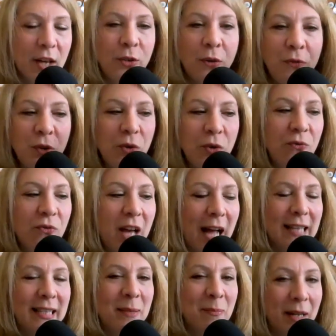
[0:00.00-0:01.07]
So if you've
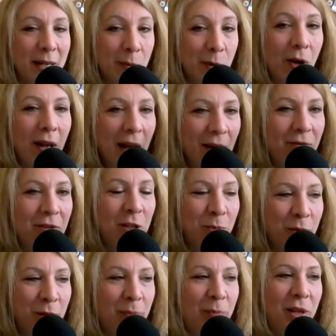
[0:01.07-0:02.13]
got somebody, and we all have these
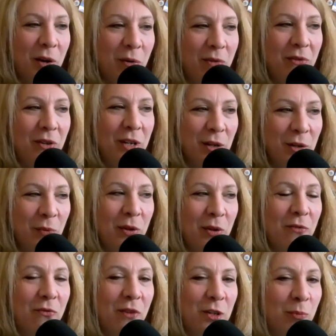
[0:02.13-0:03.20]
people that we've connected with
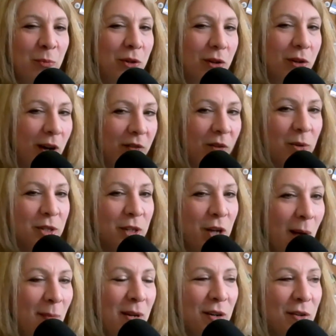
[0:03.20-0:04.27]
on Facebook, you kind of always
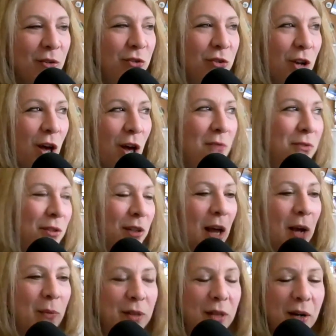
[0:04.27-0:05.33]
comment on their stuff, you
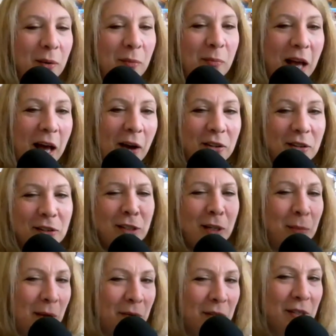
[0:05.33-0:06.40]
like what they're about, you
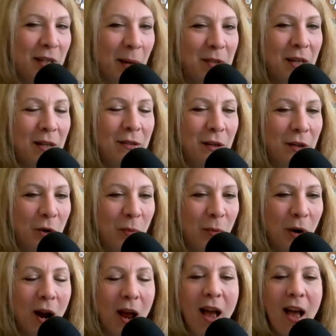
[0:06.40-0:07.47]
seem to have the same sense of
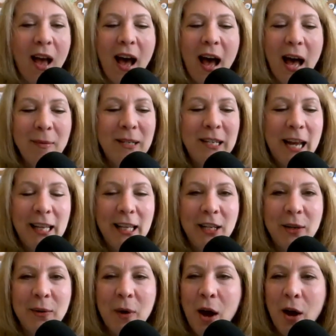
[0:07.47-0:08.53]
humor. I'm telling
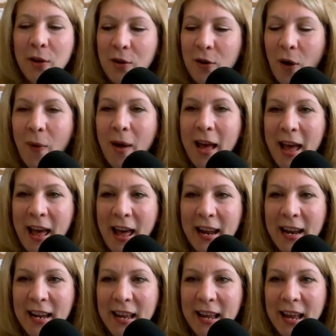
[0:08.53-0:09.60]
you, go
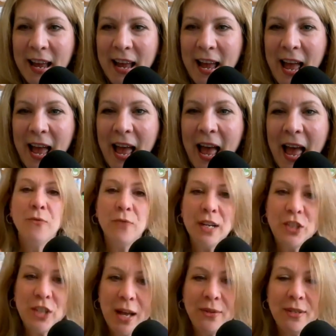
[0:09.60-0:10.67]
ahead,
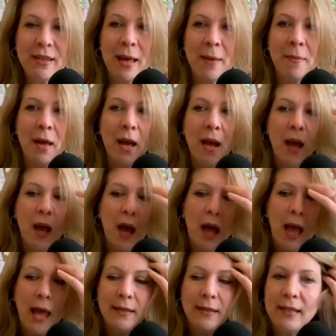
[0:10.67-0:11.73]
reach out to them
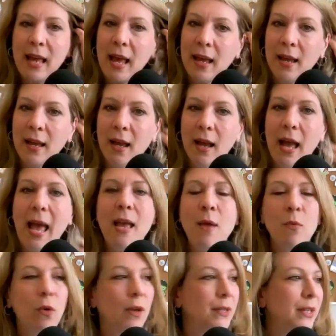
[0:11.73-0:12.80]
and say, hey,
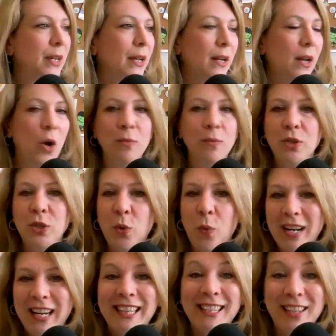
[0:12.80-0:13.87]
we're all stuck at home. Do you want
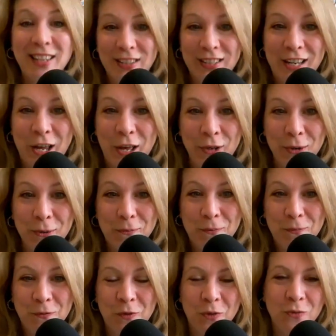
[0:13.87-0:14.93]
to get the kids together
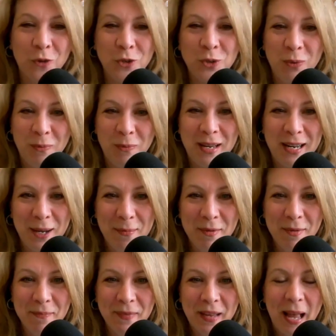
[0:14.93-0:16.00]
for virtual meetup?
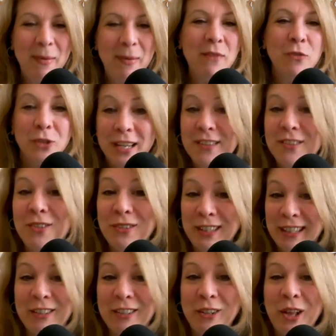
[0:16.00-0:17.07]
I mean, if your kids are
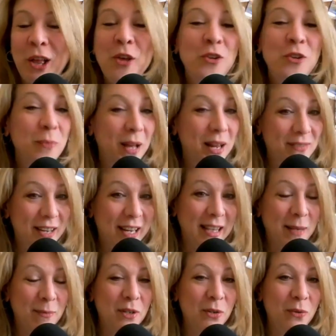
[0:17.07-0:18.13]
little, you might even get
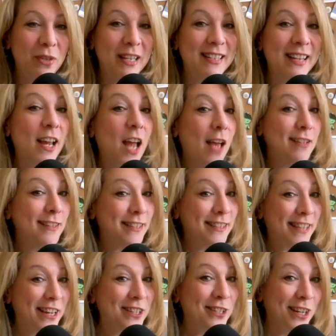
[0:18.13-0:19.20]
them to do things like
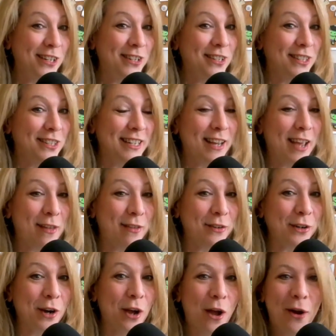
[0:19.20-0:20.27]
site changes
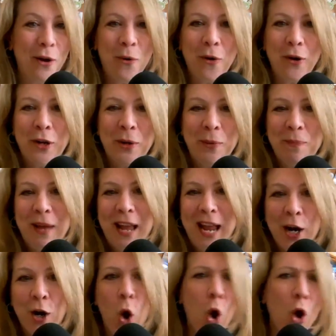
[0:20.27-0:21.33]
together or
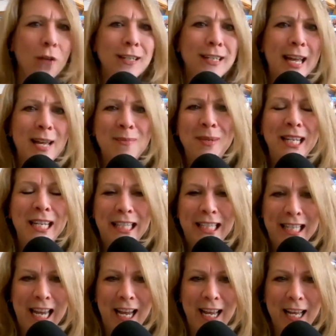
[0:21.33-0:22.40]
compare all the diabetes
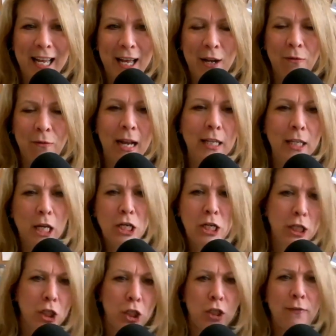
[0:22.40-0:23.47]
tech, right? Like
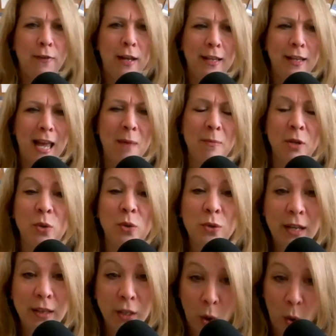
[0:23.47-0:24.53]
get the stuff out of the cabinets. Who's
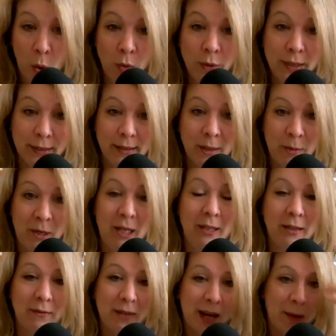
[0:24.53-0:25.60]
got the oldest
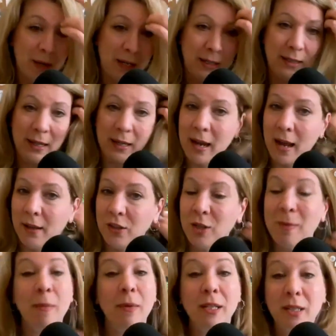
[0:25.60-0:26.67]
piece of diabetes technology?
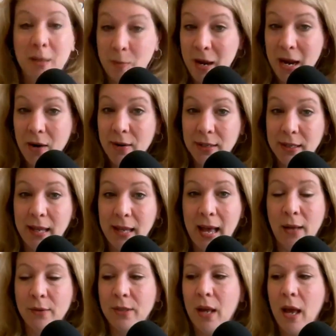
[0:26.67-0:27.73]
Maybe it's the parent in the
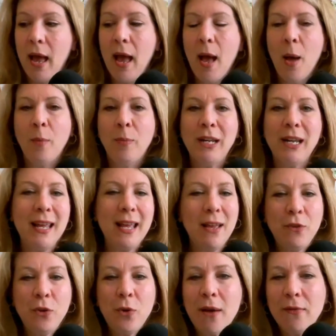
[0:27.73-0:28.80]
house. But
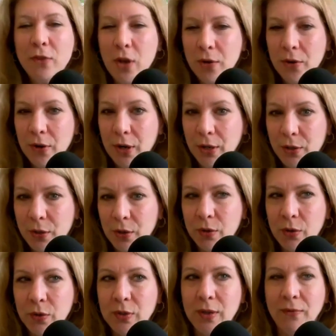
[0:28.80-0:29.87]
if you have younger kids, you can
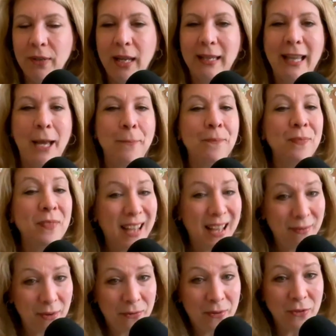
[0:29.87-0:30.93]
do stuff like that. I
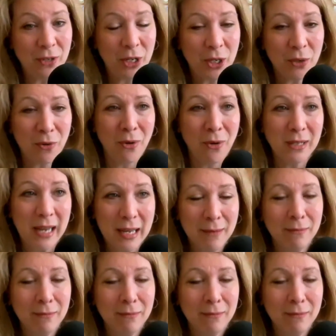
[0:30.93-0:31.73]
have a 15-year-old.